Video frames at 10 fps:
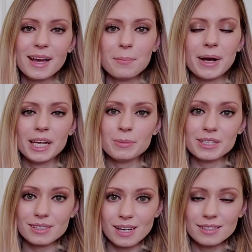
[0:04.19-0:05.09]
My name
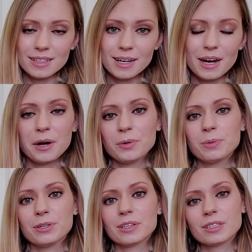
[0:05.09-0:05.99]
is Stasia. I will
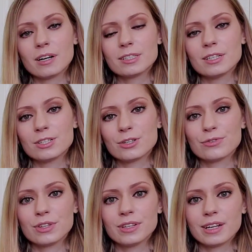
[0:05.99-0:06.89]
be your guitar teacher
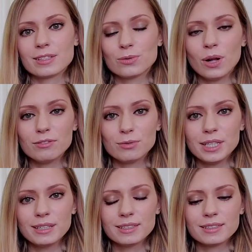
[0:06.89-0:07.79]
for the next 12
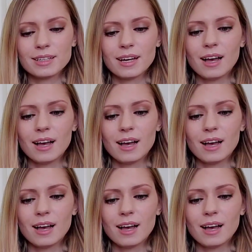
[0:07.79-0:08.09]
weeks.